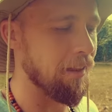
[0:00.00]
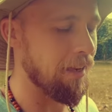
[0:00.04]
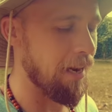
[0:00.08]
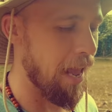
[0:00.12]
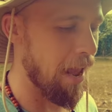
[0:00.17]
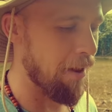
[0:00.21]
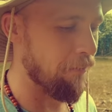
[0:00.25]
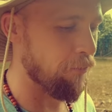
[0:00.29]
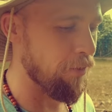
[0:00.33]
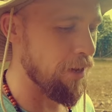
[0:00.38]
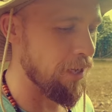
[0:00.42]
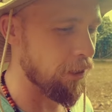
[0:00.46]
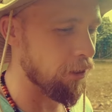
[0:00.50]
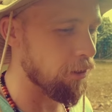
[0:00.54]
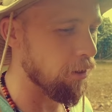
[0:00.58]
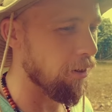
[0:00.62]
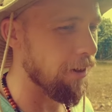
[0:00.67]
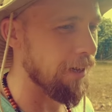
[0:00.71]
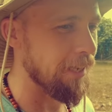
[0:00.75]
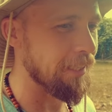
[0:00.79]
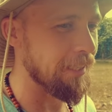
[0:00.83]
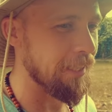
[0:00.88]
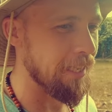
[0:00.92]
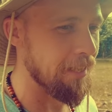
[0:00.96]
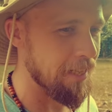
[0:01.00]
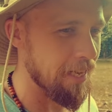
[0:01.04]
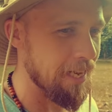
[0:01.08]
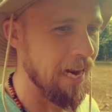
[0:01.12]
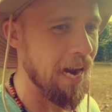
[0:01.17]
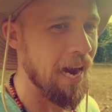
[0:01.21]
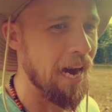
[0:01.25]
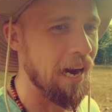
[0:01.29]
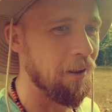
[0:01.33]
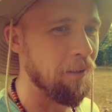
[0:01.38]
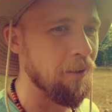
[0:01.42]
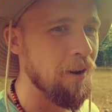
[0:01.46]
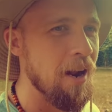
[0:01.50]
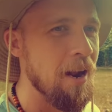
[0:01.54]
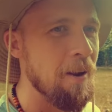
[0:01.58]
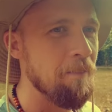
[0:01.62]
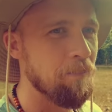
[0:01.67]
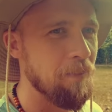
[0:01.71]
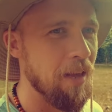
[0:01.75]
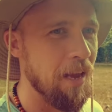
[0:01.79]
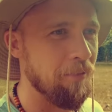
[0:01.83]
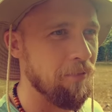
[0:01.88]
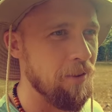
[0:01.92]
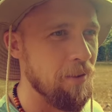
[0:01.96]
And every choice in the now,
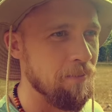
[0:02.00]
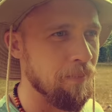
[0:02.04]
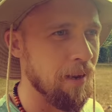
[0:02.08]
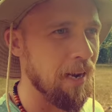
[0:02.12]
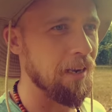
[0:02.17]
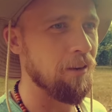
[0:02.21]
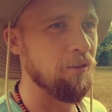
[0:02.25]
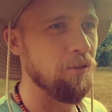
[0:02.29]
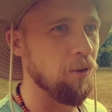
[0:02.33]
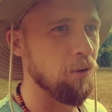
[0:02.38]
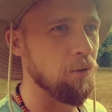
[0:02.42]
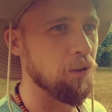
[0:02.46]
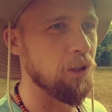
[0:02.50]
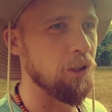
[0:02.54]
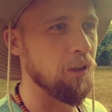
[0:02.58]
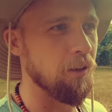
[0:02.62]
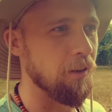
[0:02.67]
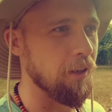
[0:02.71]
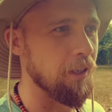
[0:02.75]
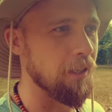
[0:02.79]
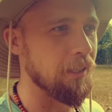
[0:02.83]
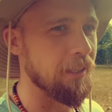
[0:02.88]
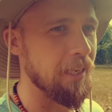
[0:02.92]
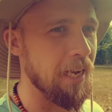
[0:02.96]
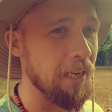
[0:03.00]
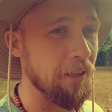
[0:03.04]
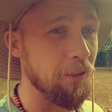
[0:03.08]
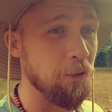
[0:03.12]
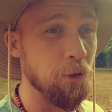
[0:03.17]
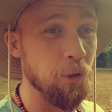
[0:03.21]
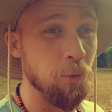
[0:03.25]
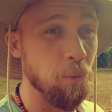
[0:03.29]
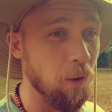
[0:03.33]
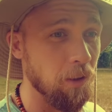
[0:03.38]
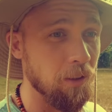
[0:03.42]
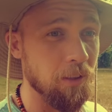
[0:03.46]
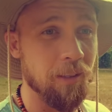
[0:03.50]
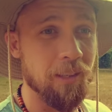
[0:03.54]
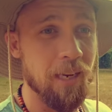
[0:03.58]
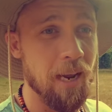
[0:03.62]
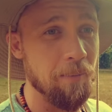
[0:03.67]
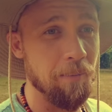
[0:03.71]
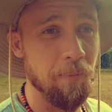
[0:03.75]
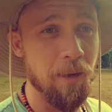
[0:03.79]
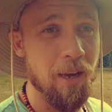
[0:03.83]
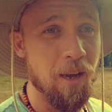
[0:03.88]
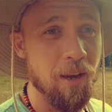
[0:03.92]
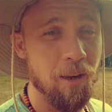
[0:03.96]
every micro choice, takes you one
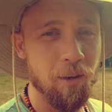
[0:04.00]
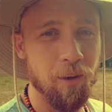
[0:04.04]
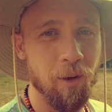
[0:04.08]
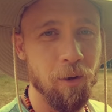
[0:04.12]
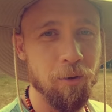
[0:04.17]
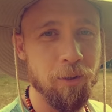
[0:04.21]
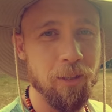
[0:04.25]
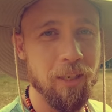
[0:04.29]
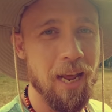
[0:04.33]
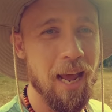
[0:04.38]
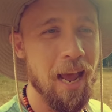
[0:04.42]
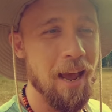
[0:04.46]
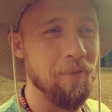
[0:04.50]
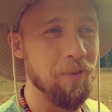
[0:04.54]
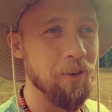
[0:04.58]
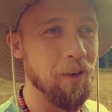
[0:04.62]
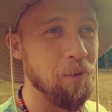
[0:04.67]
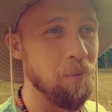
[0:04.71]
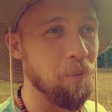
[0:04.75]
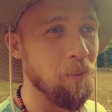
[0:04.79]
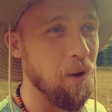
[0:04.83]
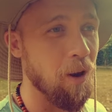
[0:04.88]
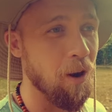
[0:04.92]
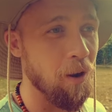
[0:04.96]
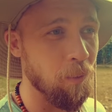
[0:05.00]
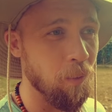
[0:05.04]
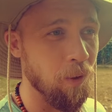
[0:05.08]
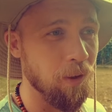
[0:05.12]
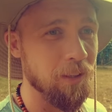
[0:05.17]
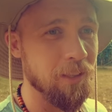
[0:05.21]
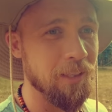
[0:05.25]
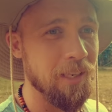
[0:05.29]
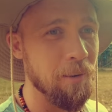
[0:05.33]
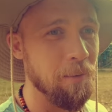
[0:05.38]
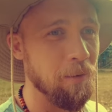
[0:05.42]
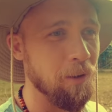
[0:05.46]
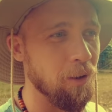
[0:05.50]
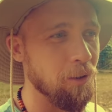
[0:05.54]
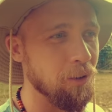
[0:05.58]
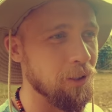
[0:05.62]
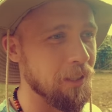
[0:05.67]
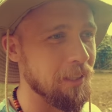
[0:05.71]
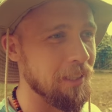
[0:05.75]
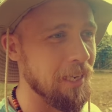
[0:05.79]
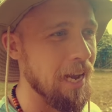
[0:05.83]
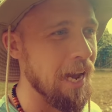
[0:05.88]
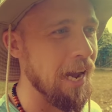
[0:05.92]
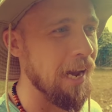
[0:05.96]
step closer to heaven or one step
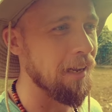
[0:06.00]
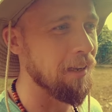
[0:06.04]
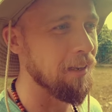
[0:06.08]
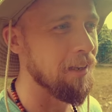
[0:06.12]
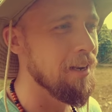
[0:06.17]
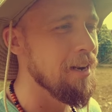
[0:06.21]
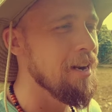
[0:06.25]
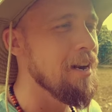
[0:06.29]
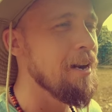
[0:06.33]
closer to hell.